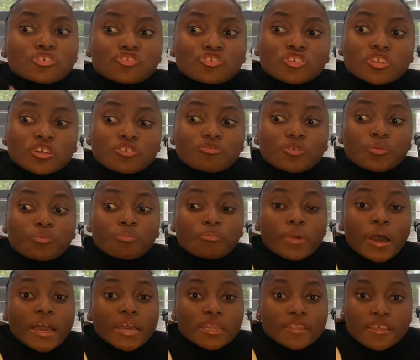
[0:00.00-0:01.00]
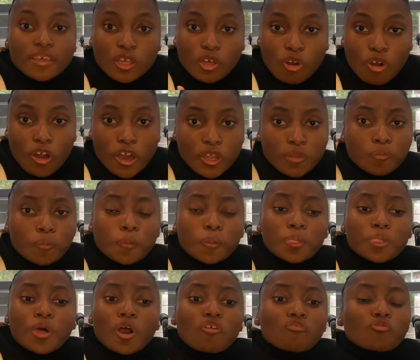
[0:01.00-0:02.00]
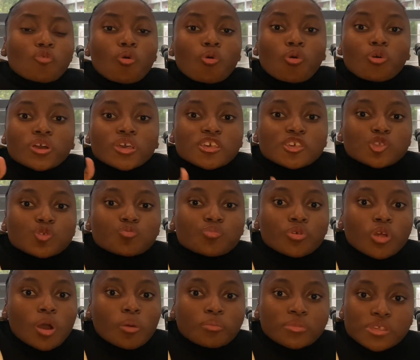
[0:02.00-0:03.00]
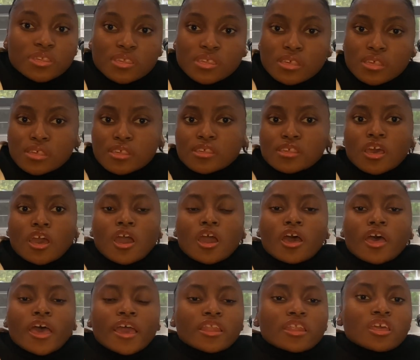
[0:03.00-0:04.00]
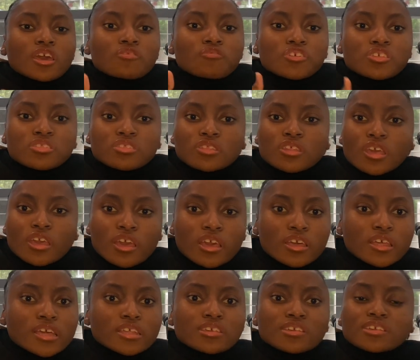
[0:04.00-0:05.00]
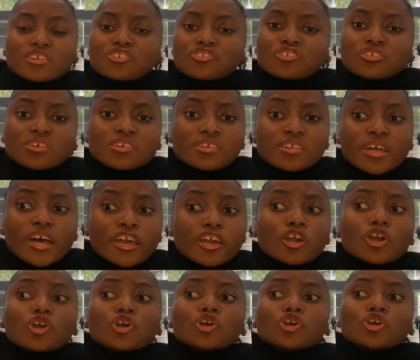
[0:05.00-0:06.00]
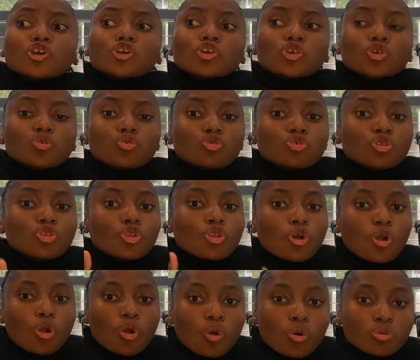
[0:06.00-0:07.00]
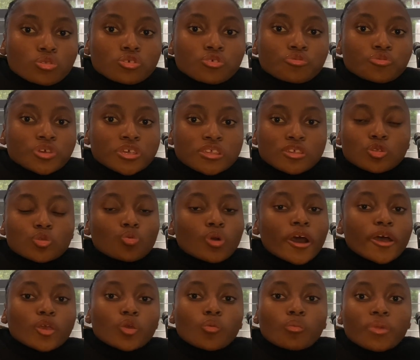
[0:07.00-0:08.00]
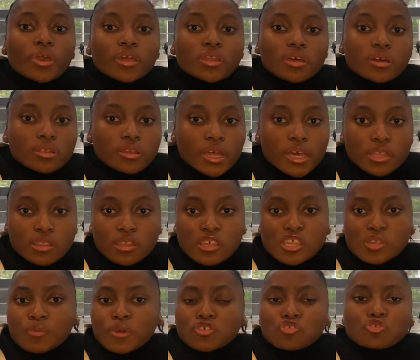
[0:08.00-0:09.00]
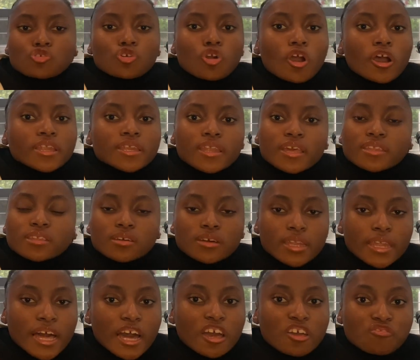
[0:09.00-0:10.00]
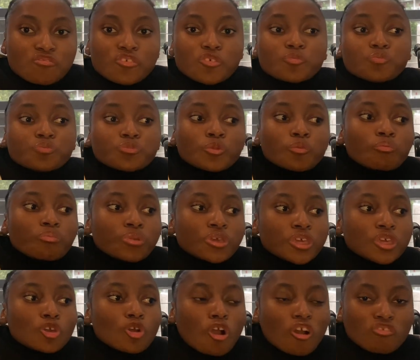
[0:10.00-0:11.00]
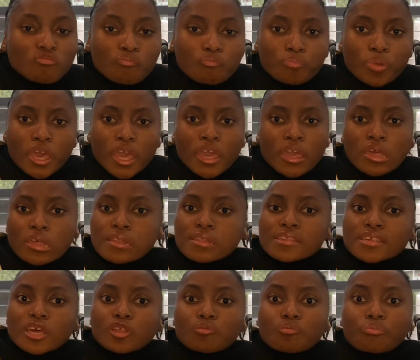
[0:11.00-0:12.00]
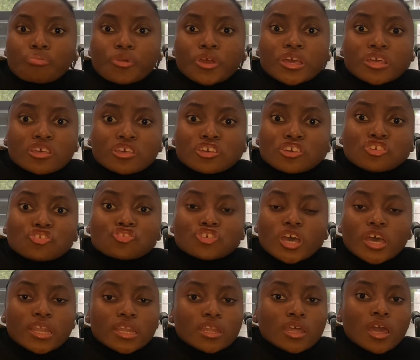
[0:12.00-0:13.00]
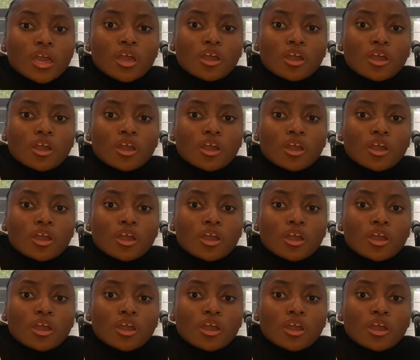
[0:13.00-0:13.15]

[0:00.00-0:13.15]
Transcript: reminding God of all His promises and everything. And she's like, you know the reason why you made her like this, but you can't let her life be of pains and breakage and